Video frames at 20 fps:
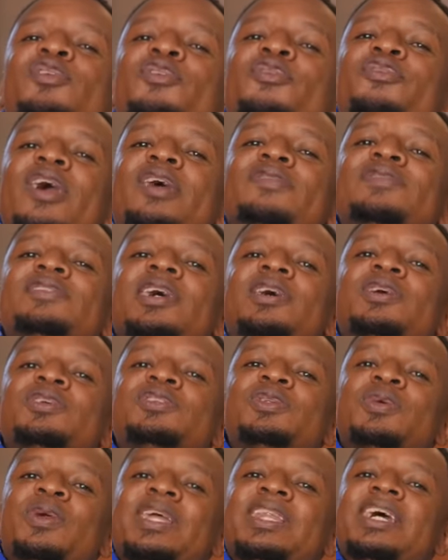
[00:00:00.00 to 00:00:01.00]
you 5
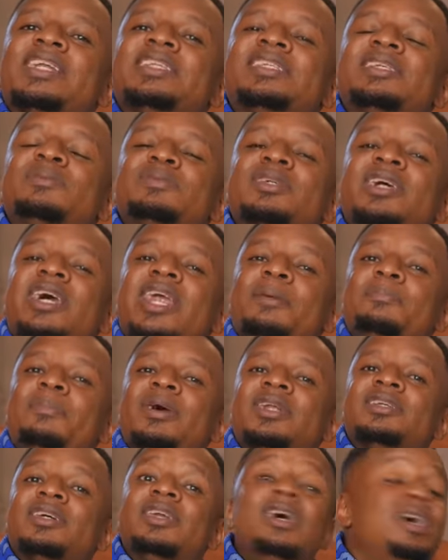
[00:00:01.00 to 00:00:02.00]
seconds to hit that subscribe
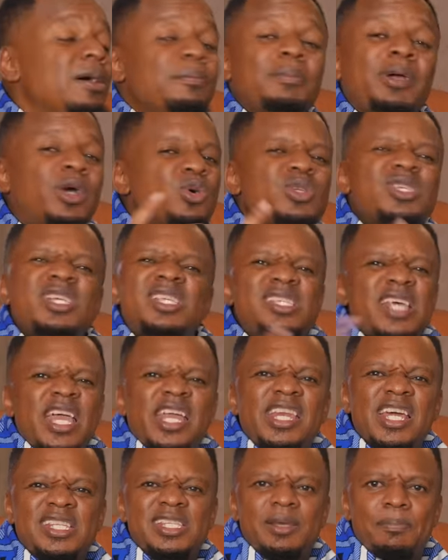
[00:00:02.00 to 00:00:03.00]
button because it's
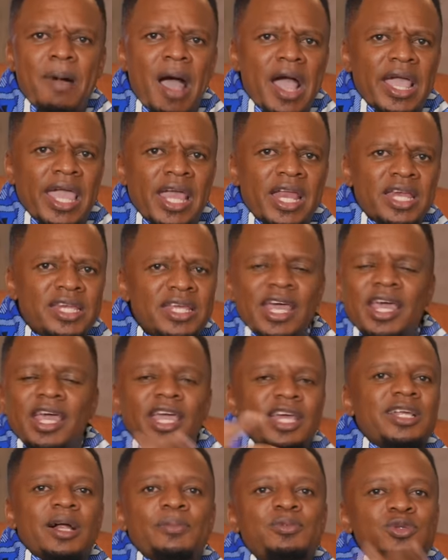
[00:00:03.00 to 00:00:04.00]
ideas the back end.
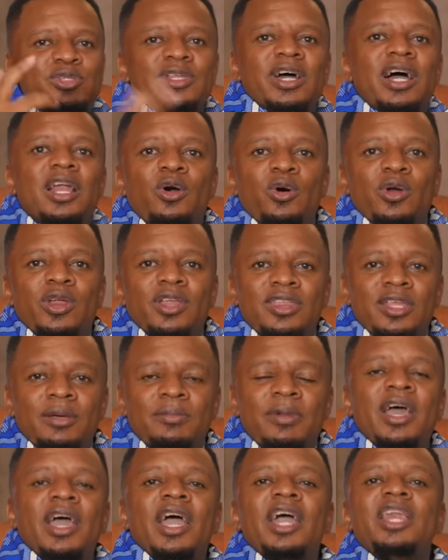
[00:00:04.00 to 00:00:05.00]
It helps with the
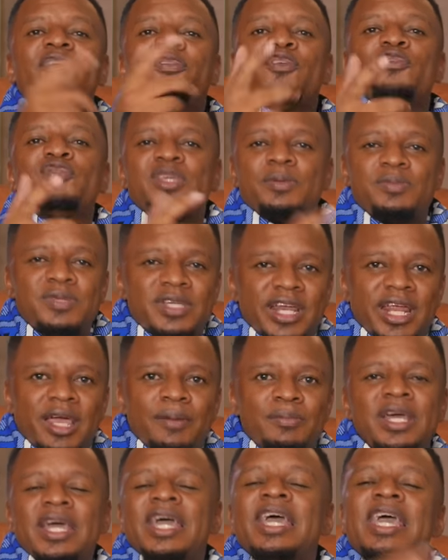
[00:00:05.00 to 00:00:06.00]
algorithm. And if you've
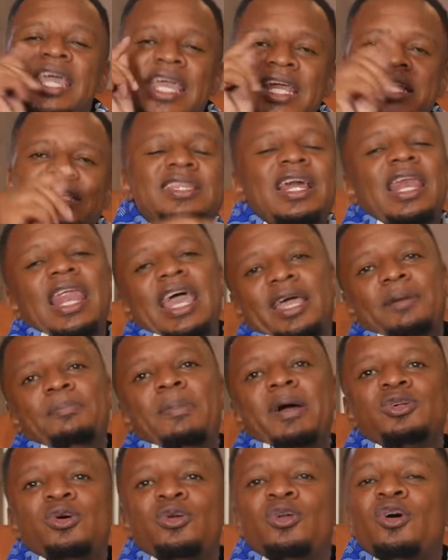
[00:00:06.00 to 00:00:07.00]
subscribed, hit the like
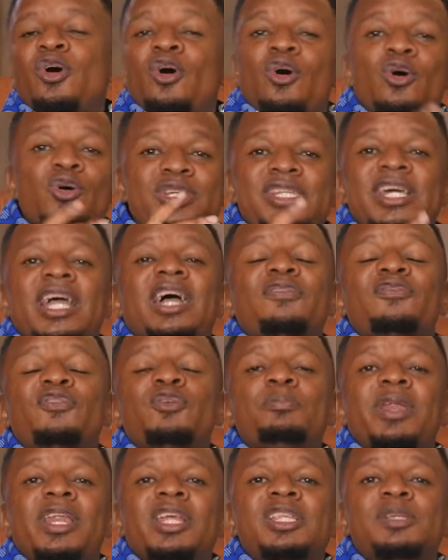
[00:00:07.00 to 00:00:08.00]
button or take a
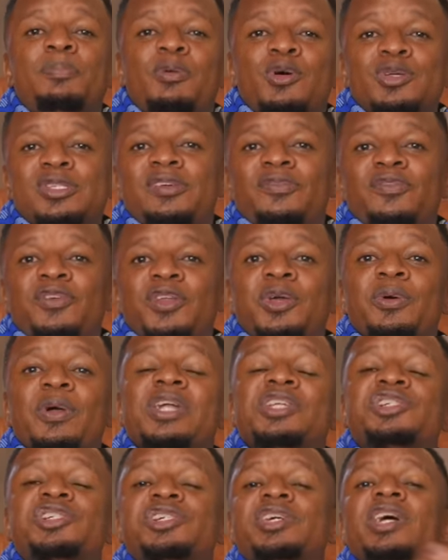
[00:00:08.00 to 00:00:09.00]
few minutes, pause the video
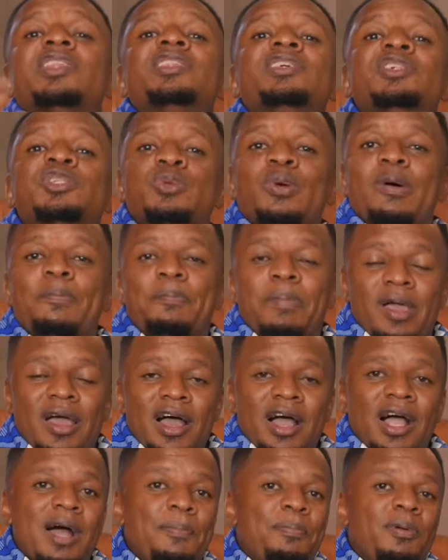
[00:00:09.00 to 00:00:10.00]
and share this to a
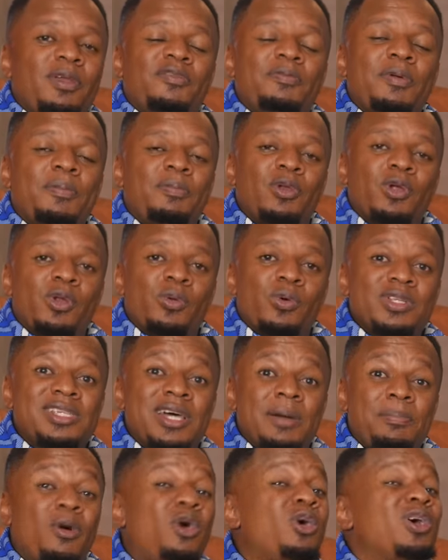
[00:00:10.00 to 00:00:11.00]
couple of people on
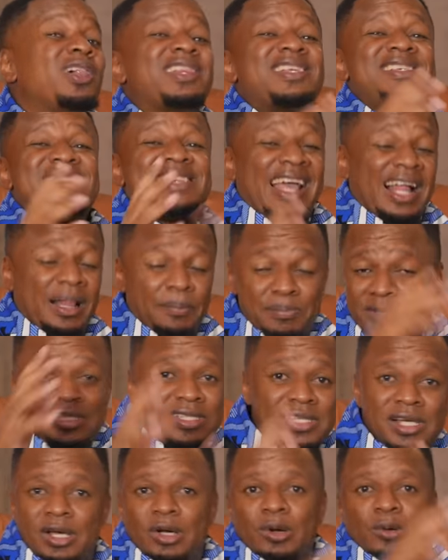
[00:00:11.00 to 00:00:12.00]
WhatsApp. All this
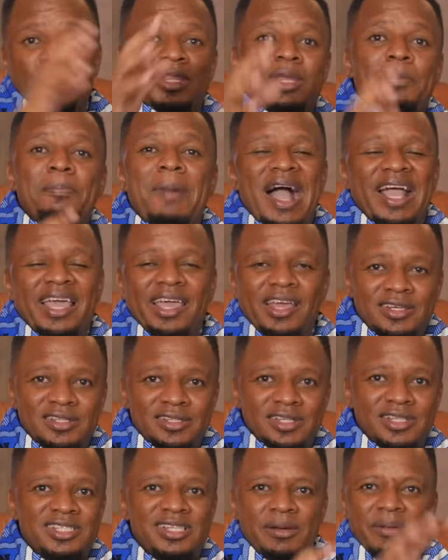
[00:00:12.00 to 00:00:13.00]
helps with the back
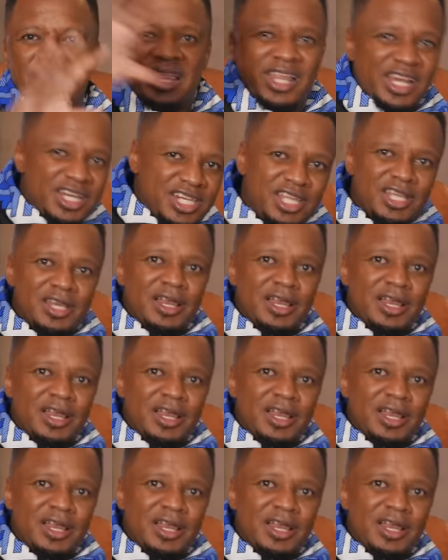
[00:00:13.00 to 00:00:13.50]
end. It's another